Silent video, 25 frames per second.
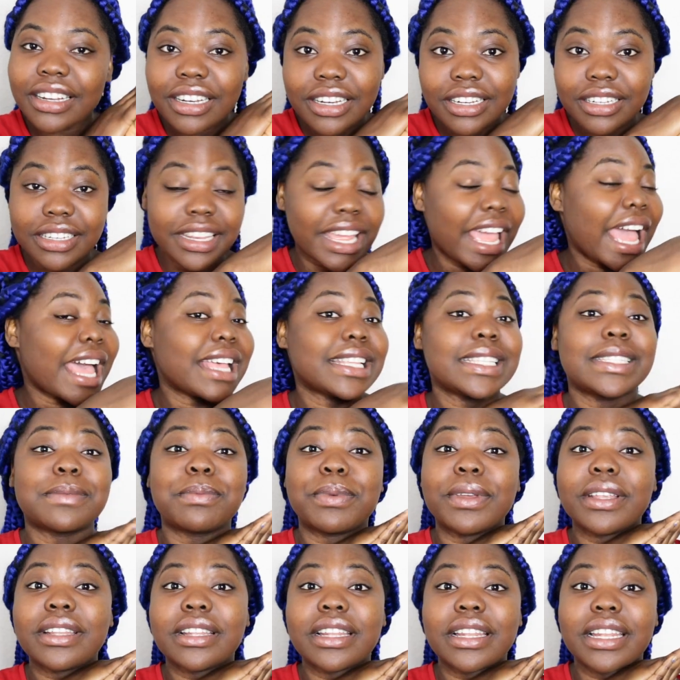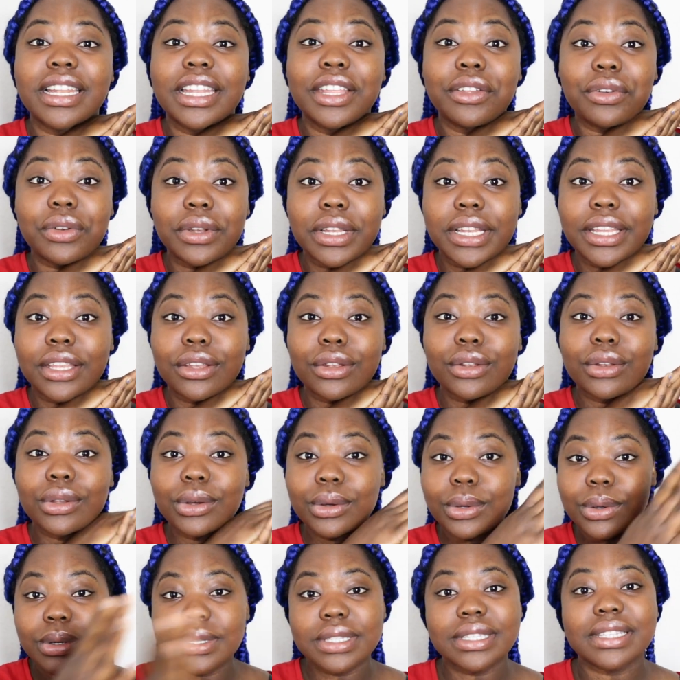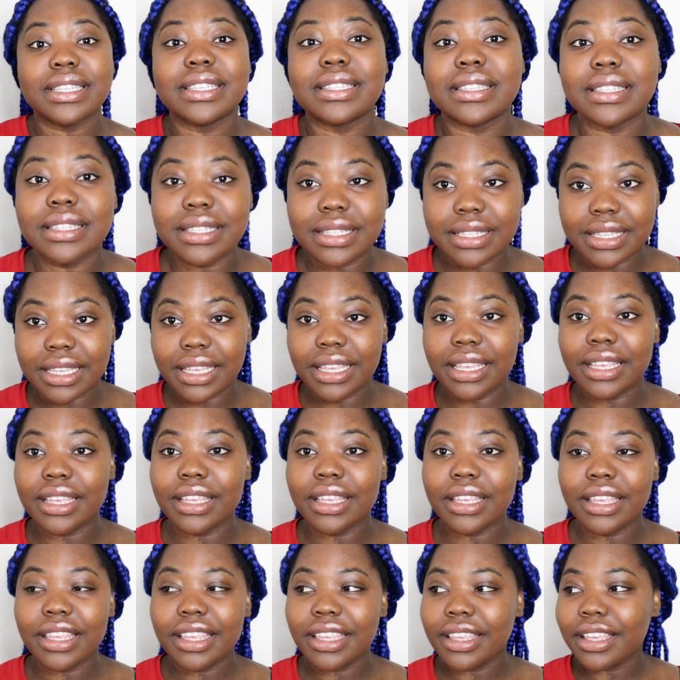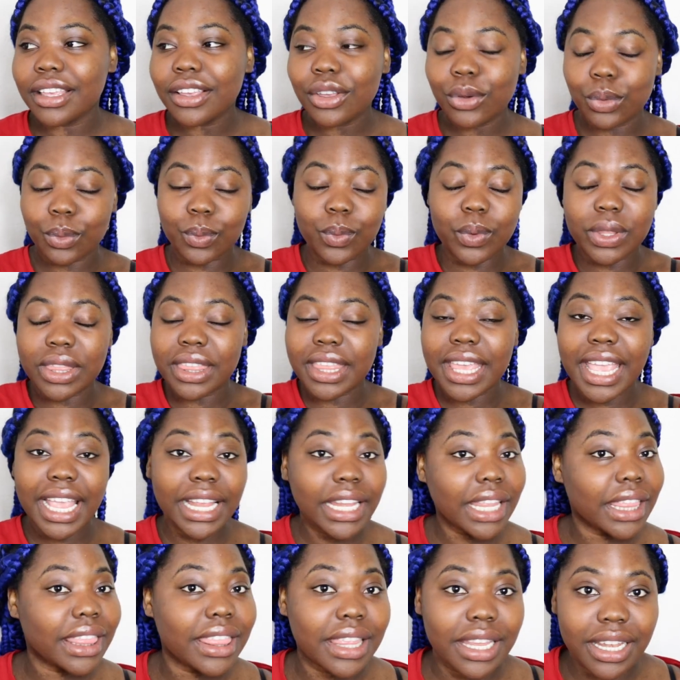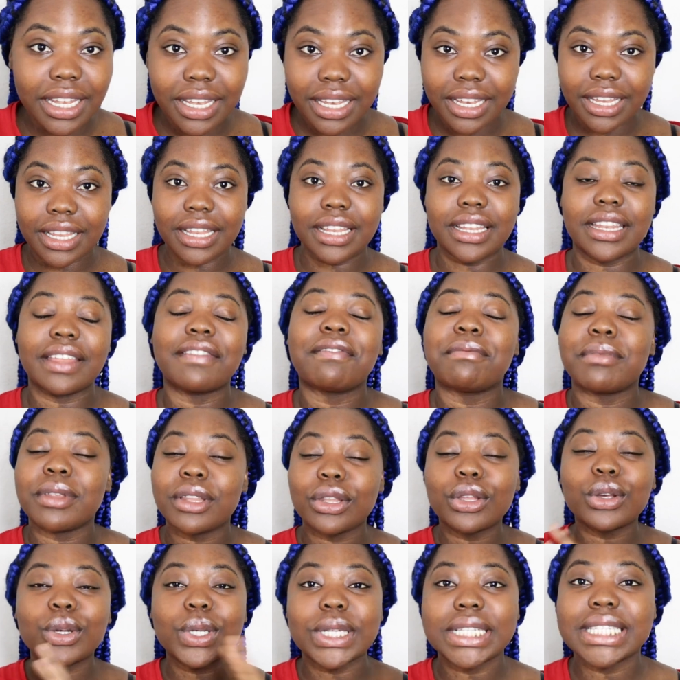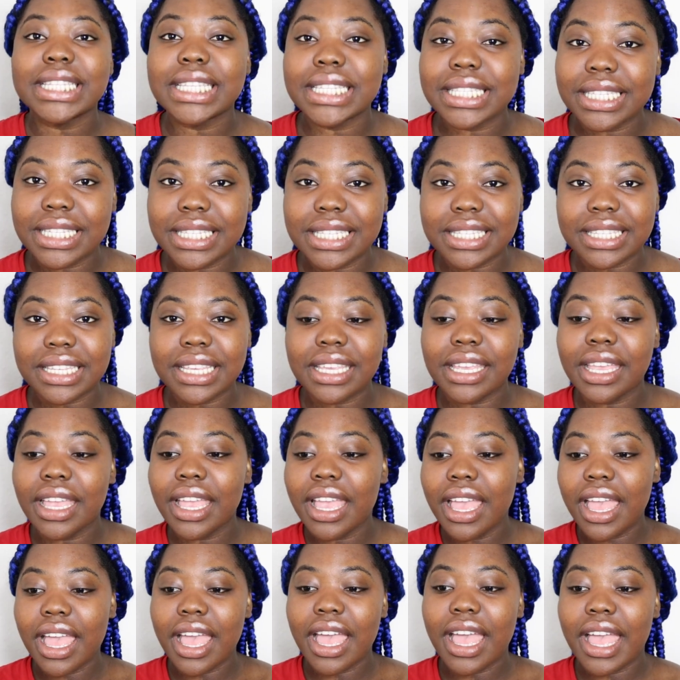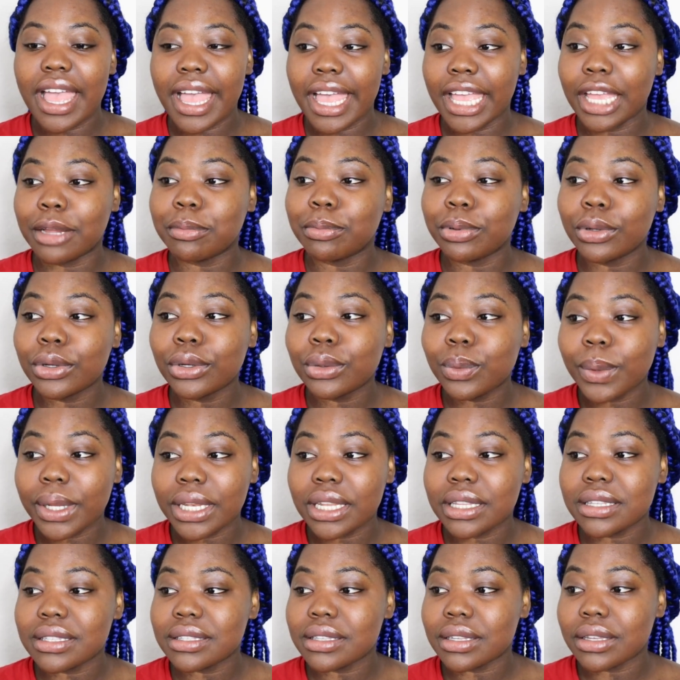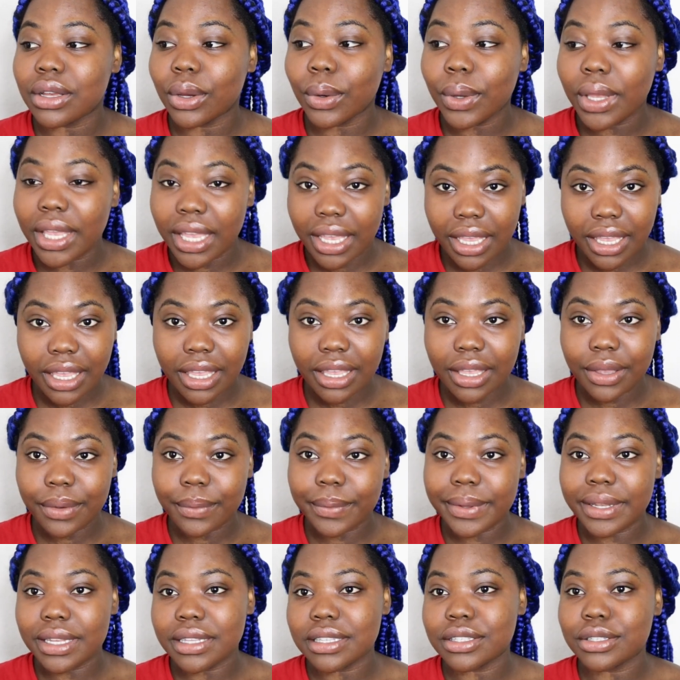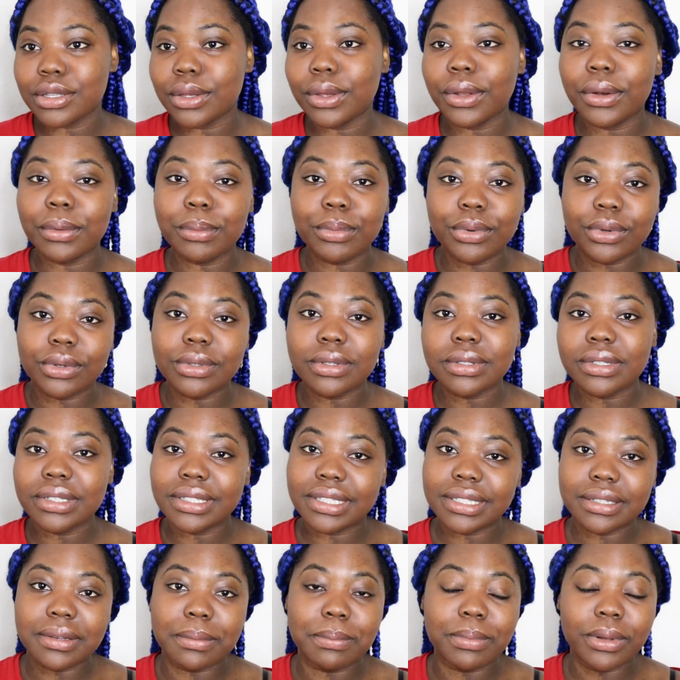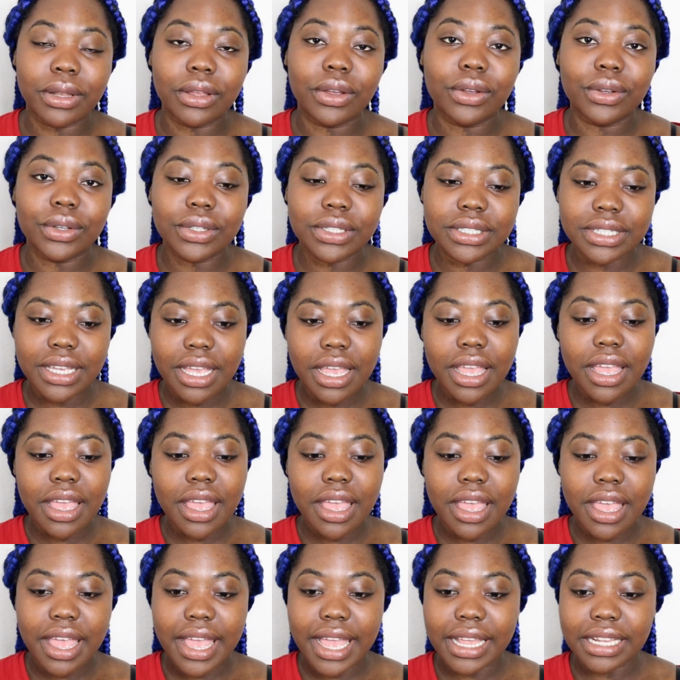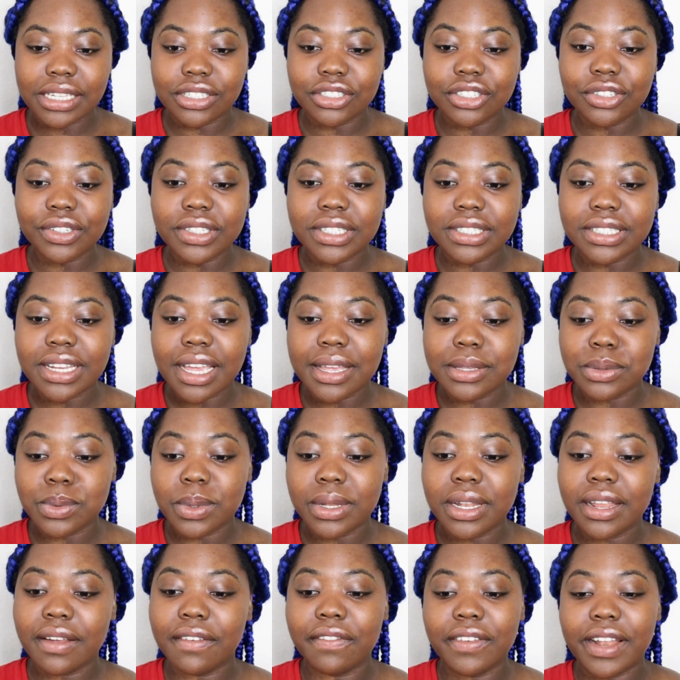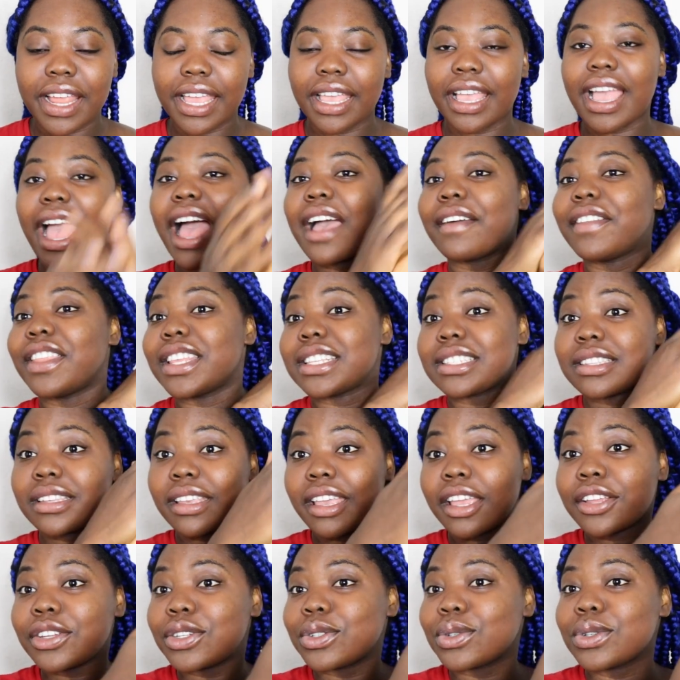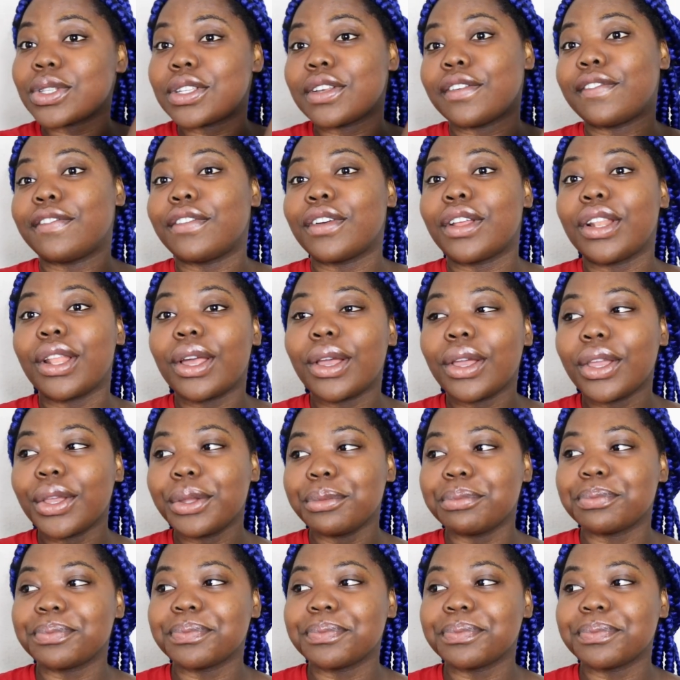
there has been literally no consistency with anything. There've been no consistency. I upload when it's okay, when it's suitable to upload. And during times when I've like had a schedule to follow,